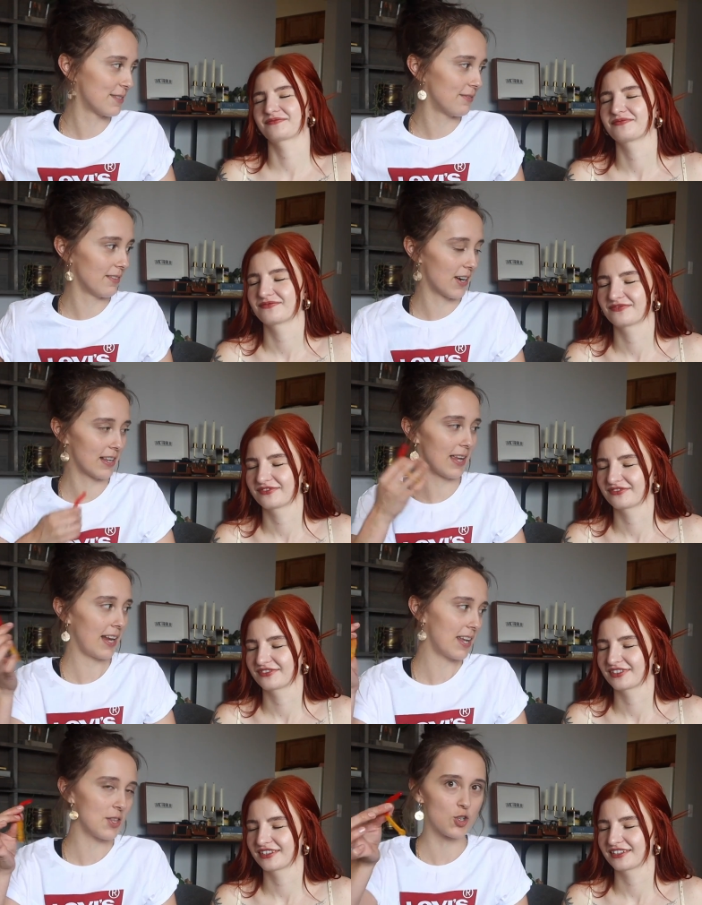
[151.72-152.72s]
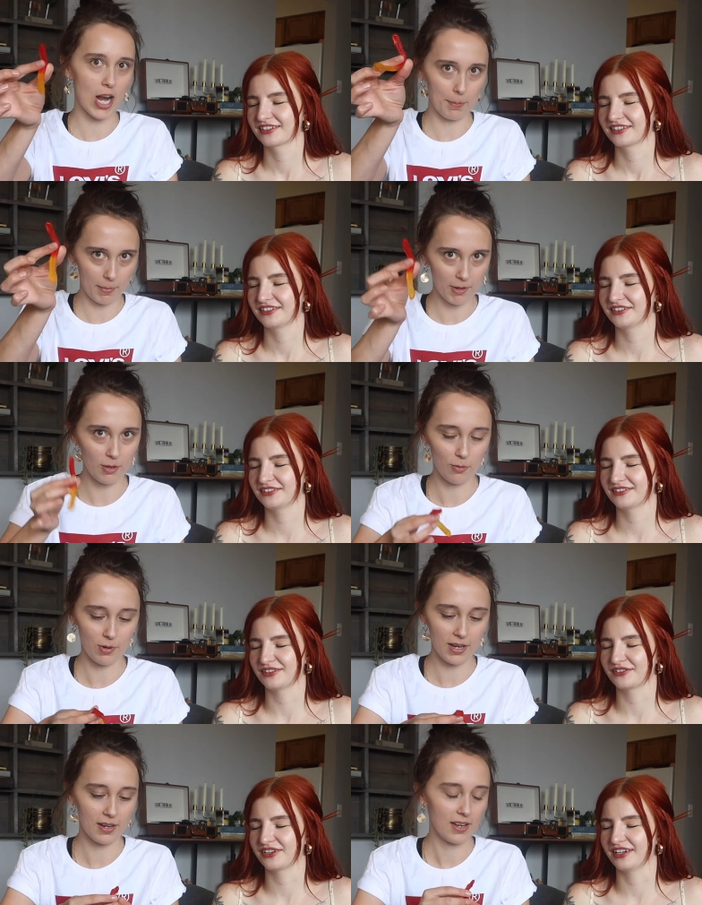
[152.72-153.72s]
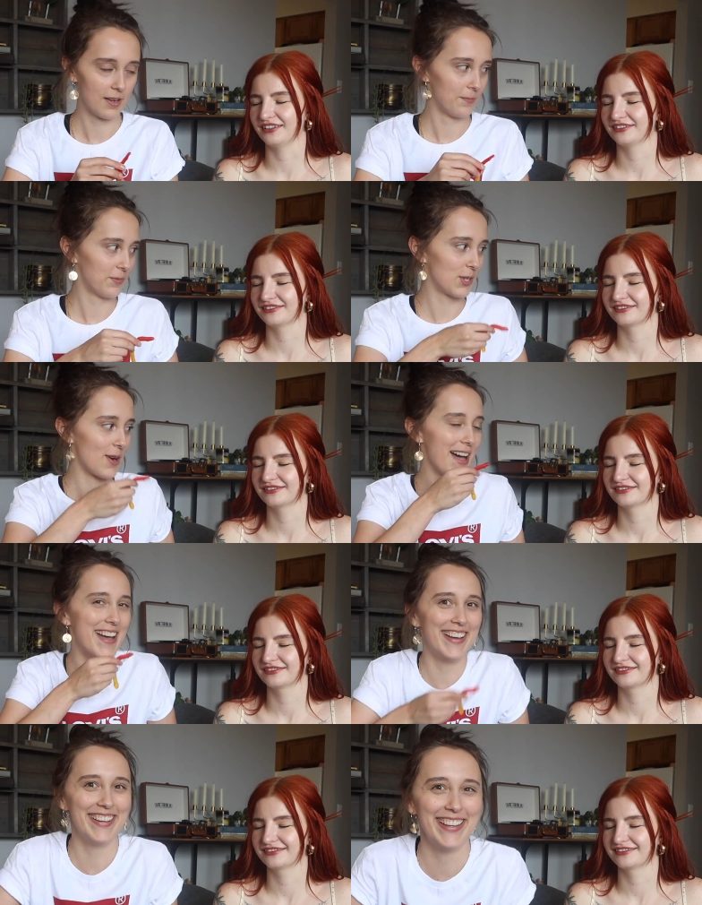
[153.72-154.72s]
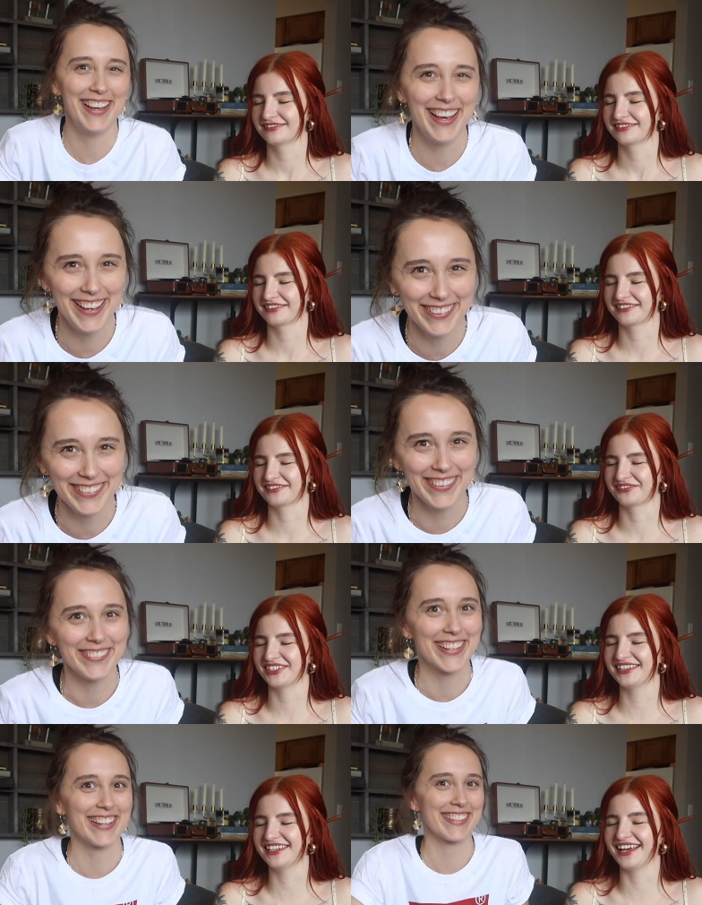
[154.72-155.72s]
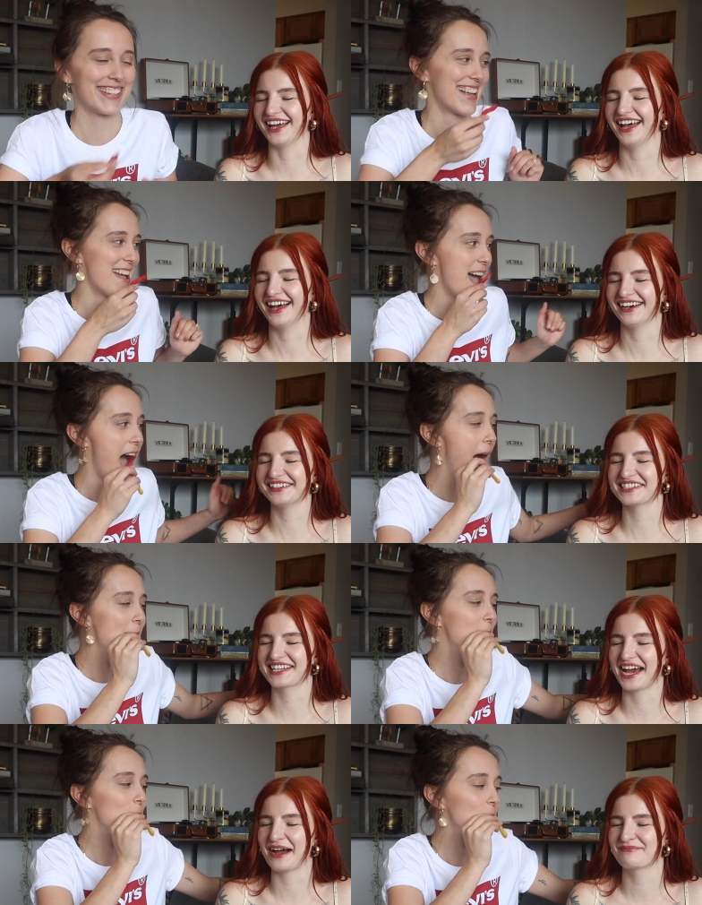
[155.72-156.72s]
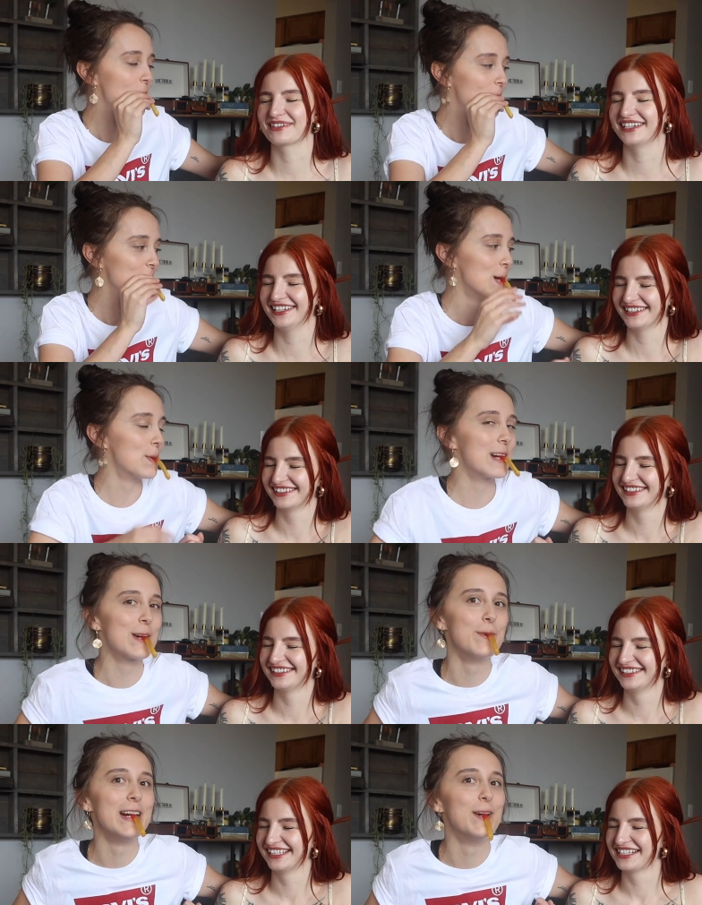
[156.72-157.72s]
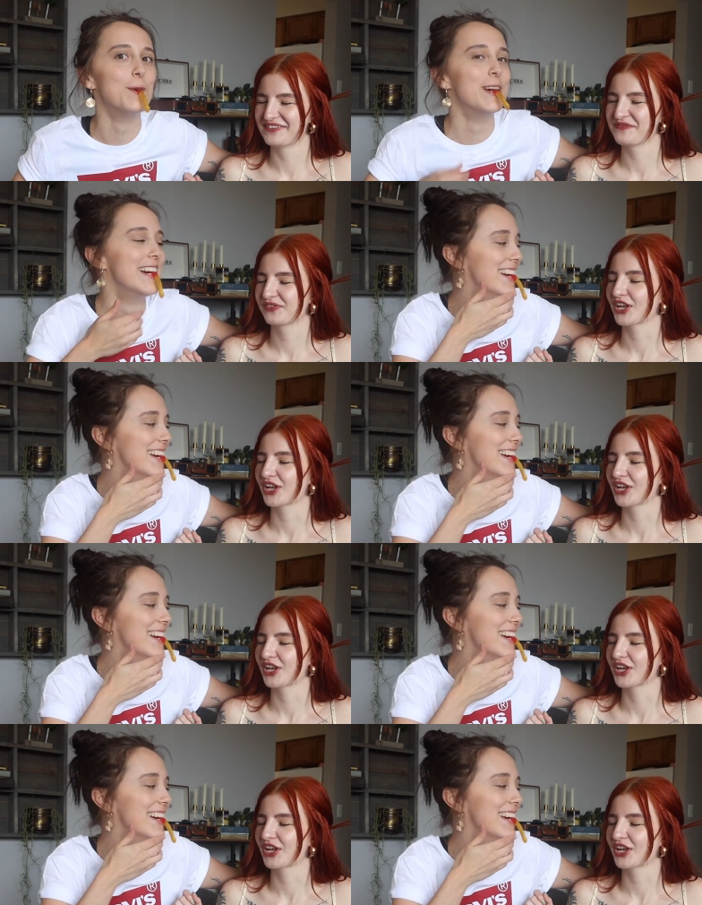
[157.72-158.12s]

Speaker 1: It's very Lady and the Trampable one. Okay. So. What
Speaker 2: the hell is happening? Open your mouth.